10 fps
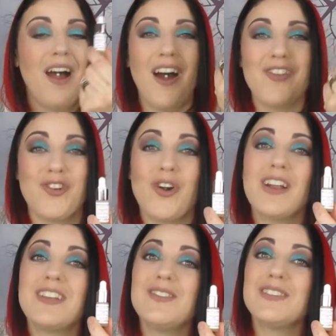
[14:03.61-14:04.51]
thought
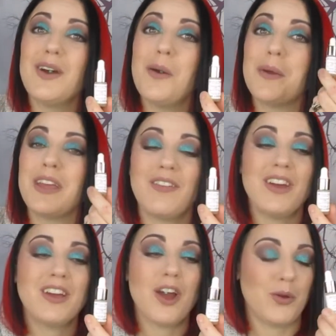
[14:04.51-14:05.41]
I'd use it up and give it
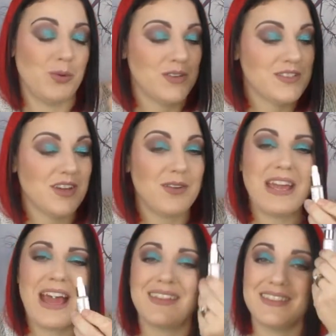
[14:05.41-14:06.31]
a go. So
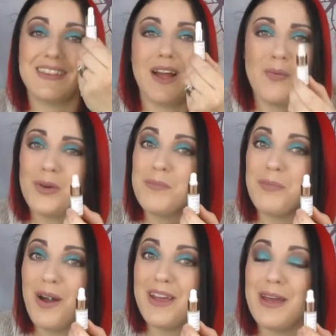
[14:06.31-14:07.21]
yeah, I wouldn't
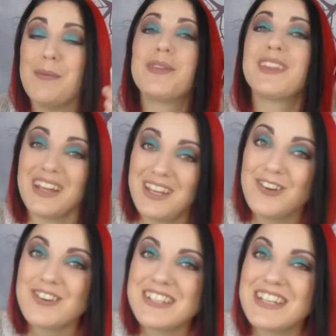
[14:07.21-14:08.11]
buy it, but thank you
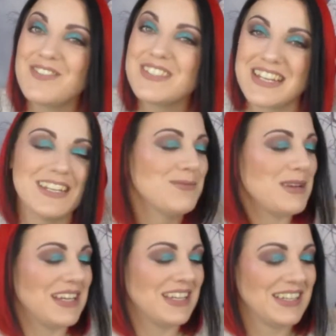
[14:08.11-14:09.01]
Christina for sending it
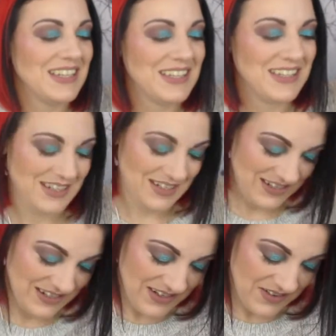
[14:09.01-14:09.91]

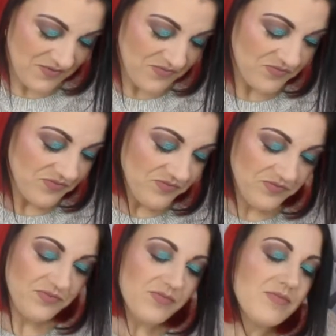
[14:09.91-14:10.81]
me.
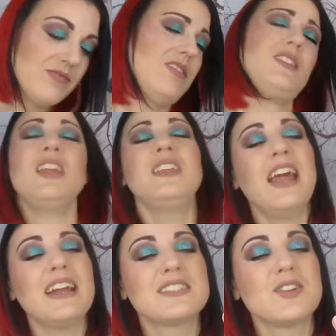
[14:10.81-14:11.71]

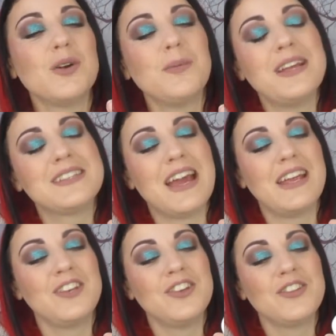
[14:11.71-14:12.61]
Next up is
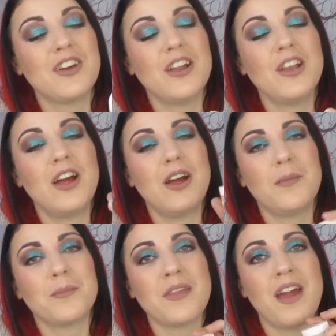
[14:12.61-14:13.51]
another
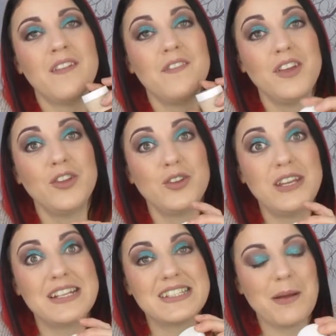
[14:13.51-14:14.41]
Feel
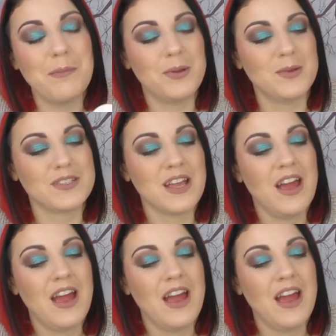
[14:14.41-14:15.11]
Unique samples.